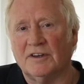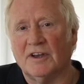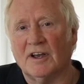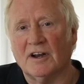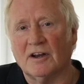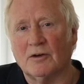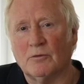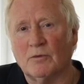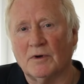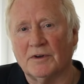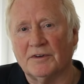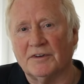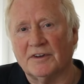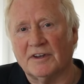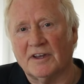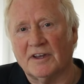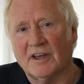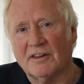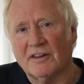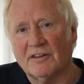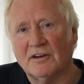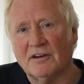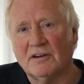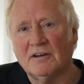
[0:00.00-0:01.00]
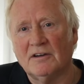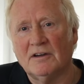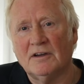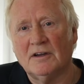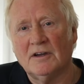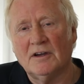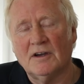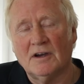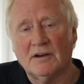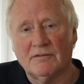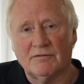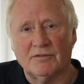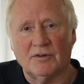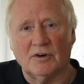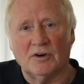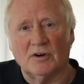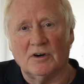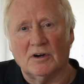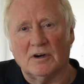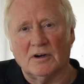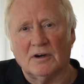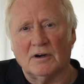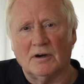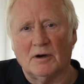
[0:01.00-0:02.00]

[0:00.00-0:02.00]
yellow one together for